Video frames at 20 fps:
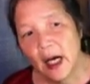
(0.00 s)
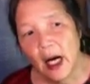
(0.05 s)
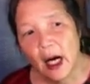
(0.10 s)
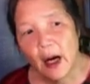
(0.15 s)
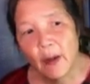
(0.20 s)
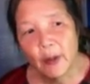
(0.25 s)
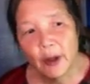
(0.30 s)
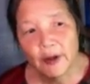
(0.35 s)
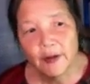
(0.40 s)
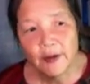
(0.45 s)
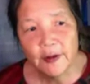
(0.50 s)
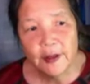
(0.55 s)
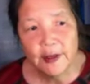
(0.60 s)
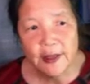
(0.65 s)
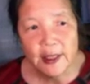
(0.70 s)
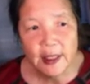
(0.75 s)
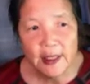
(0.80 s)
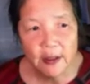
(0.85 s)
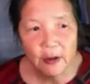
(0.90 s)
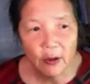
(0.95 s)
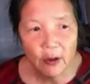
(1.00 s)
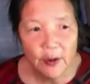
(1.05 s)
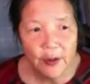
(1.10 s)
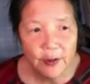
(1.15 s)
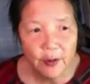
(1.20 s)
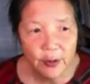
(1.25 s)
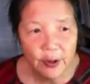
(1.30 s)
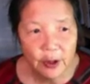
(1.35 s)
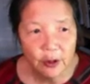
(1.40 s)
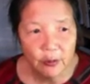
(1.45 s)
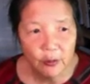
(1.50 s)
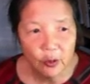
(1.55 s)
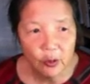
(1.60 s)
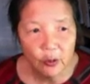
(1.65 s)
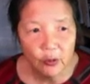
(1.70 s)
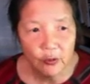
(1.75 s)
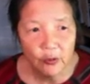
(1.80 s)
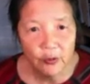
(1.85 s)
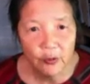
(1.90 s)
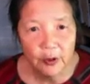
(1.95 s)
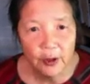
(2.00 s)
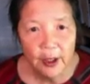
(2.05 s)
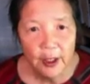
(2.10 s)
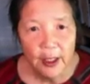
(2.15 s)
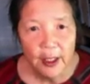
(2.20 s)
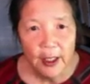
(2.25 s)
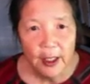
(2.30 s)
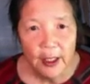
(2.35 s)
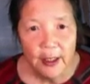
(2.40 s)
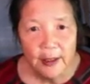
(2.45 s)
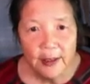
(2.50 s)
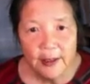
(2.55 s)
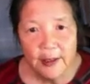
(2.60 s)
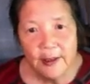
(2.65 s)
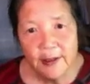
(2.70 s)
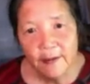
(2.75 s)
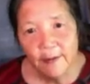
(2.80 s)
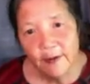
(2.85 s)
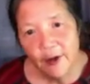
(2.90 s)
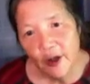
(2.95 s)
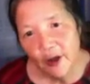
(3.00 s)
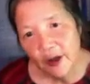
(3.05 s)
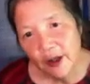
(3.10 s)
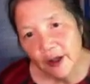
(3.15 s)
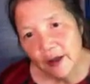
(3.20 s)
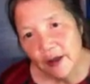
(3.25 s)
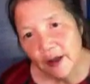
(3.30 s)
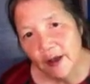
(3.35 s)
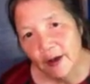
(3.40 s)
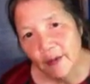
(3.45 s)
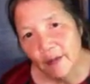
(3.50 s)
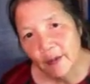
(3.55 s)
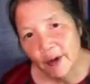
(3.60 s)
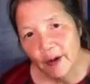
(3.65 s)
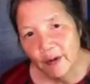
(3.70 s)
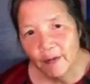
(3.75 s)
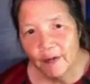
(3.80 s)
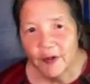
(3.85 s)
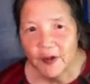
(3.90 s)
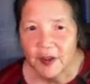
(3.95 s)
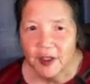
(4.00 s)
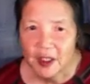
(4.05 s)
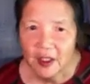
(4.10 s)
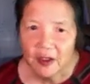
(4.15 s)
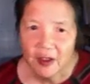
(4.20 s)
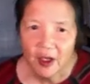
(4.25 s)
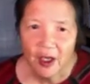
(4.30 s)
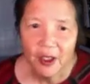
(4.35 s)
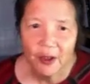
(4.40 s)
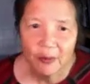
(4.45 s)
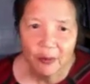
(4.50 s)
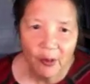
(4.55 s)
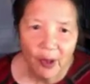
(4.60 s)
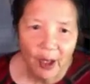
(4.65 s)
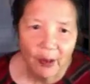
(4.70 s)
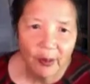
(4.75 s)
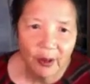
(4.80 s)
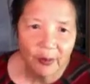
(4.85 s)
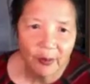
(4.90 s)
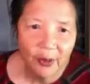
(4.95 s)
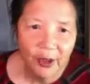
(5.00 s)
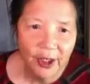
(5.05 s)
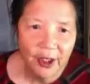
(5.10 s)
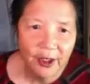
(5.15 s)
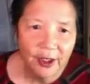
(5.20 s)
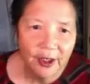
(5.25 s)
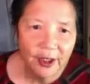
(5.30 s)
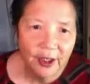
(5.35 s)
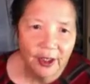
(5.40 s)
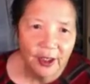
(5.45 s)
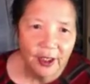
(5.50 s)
how much the seesaw is going to move. This is a very a physics kind of problem, right?